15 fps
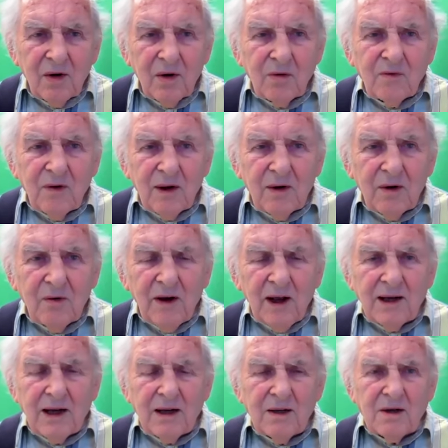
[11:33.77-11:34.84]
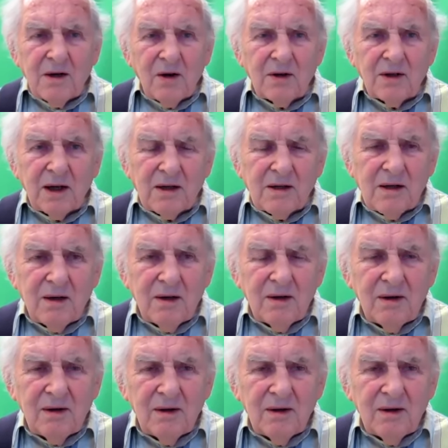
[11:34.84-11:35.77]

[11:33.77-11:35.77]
who've had endodontics.